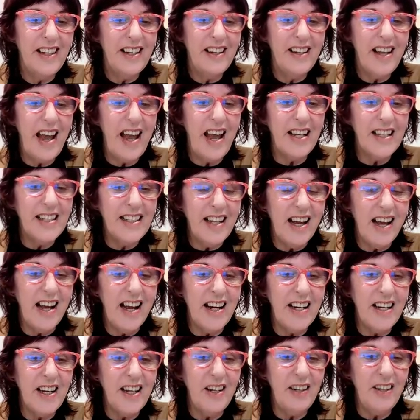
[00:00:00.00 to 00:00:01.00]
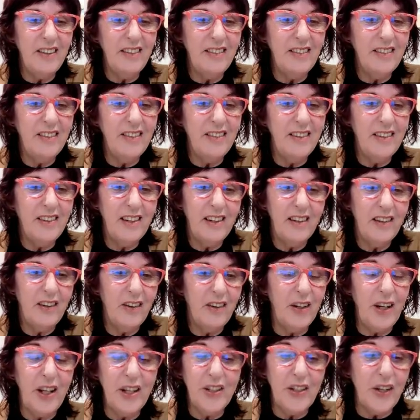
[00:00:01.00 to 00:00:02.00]
anxiety
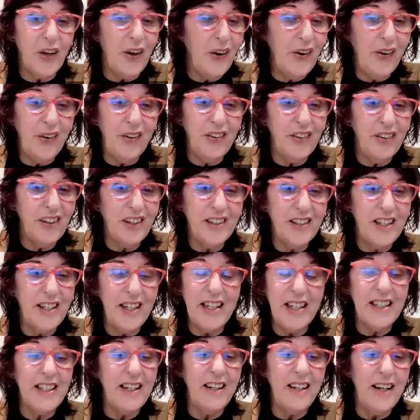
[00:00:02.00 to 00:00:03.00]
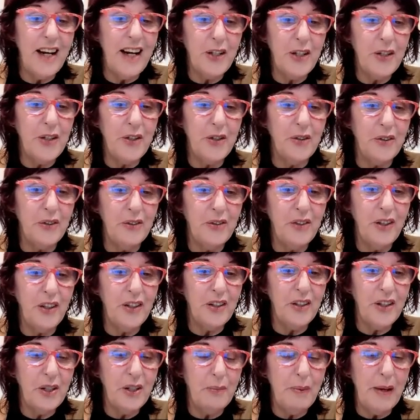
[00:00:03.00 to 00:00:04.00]
on its own, because it isn't natural
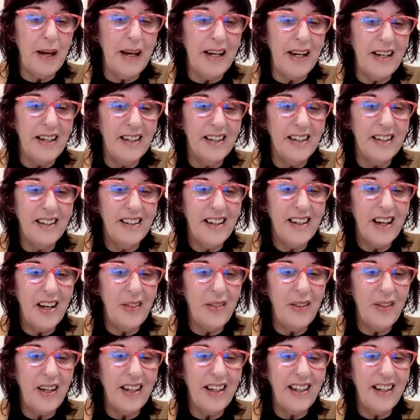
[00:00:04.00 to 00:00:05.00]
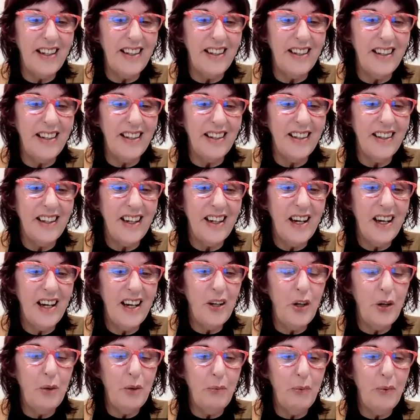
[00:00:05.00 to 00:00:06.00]
not to be, I think,
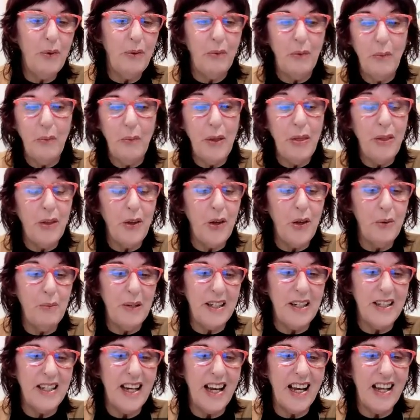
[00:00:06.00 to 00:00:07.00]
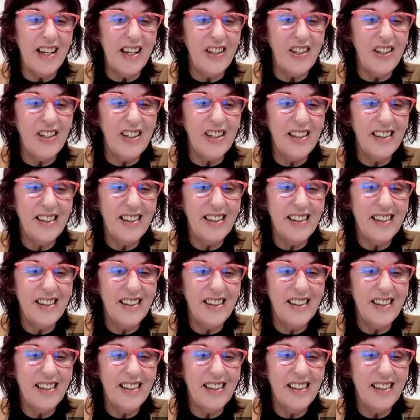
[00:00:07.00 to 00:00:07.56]
with human touch.